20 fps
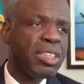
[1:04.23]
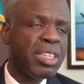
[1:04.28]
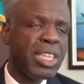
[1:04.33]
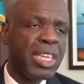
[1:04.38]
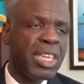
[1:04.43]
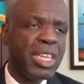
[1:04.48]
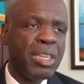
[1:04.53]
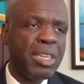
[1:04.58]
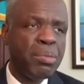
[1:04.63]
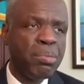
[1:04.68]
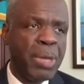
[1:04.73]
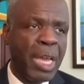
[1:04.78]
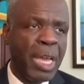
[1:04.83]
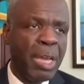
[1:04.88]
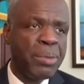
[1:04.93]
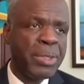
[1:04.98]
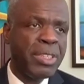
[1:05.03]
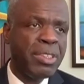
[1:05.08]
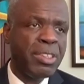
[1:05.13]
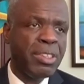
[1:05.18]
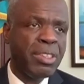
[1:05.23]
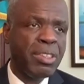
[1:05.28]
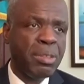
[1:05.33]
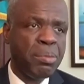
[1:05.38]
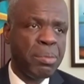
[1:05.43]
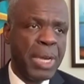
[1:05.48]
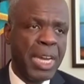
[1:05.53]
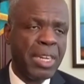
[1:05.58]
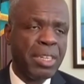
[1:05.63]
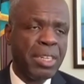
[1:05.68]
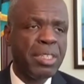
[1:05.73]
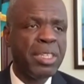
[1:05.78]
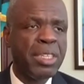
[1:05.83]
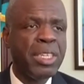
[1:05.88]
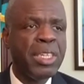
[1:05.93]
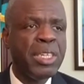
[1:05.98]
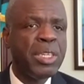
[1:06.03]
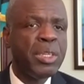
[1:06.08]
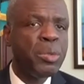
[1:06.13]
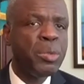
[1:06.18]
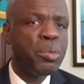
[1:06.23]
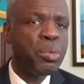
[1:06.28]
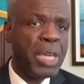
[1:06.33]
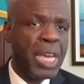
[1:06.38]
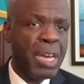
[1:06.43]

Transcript: the Payment System Act, we